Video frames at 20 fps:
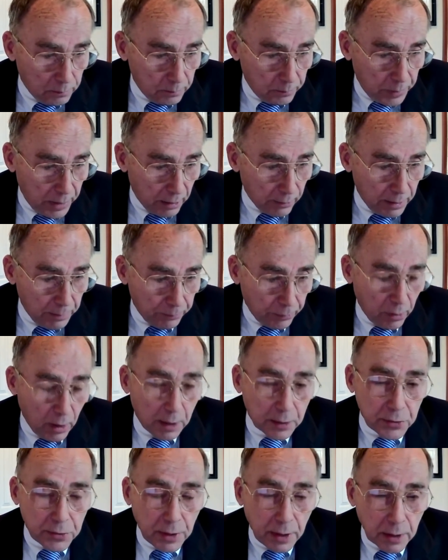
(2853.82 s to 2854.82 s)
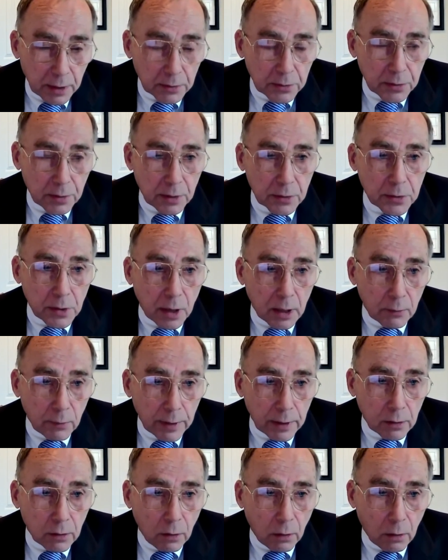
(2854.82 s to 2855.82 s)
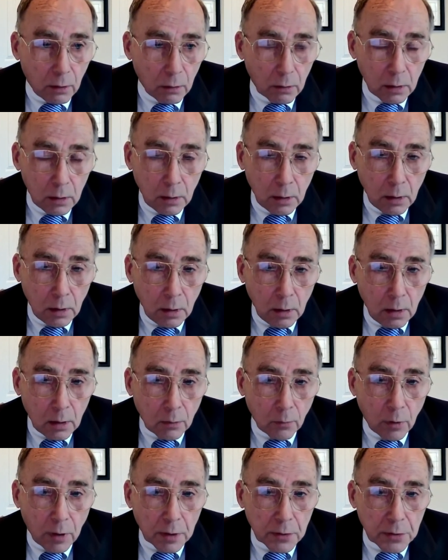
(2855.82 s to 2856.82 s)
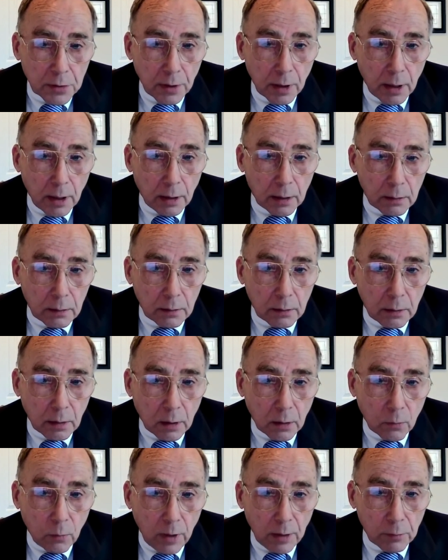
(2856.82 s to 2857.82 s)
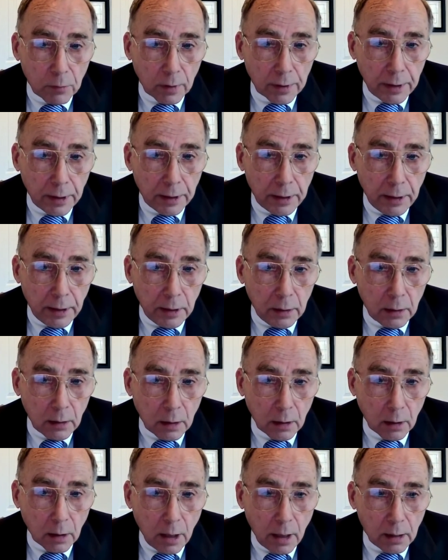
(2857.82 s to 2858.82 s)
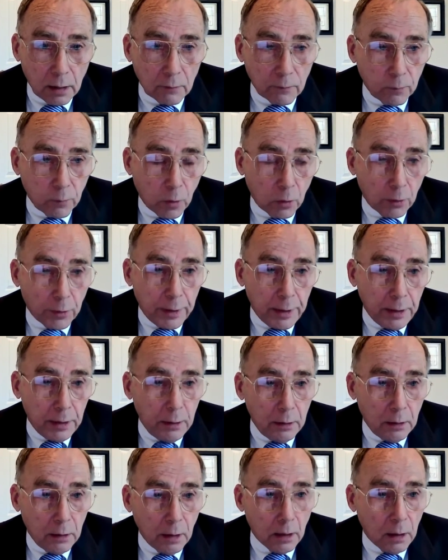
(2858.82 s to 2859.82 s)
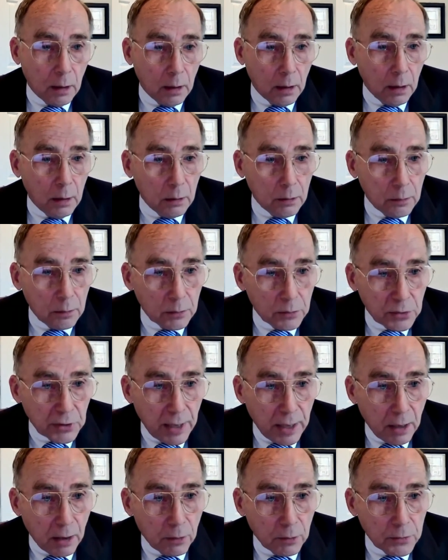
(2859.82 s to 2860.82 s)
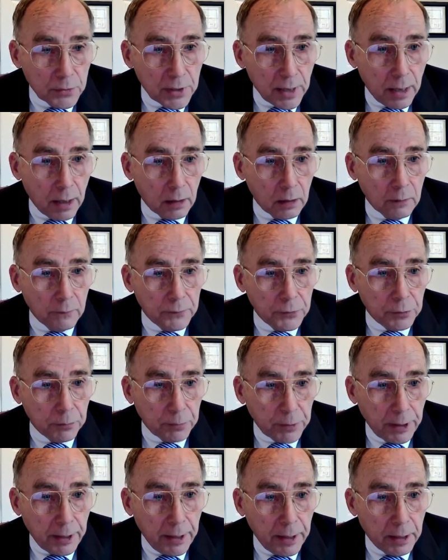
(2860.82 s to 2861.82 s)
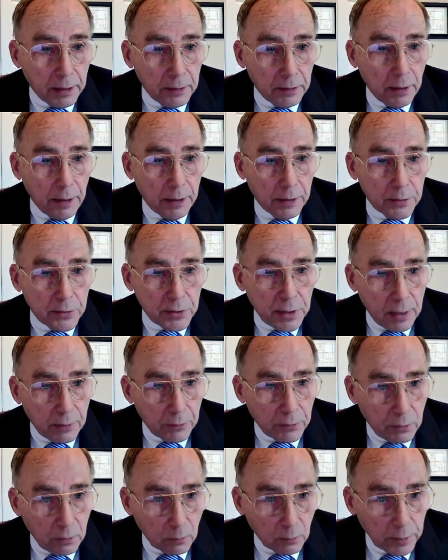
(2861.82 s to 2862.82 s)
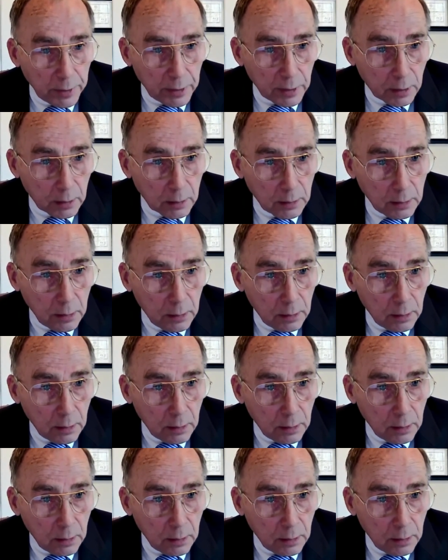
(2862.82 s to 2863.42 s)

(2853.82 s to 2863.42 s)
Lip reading: Perry process, as I recall, was that we were getting a lot of worried sounds out of Japan and South Korea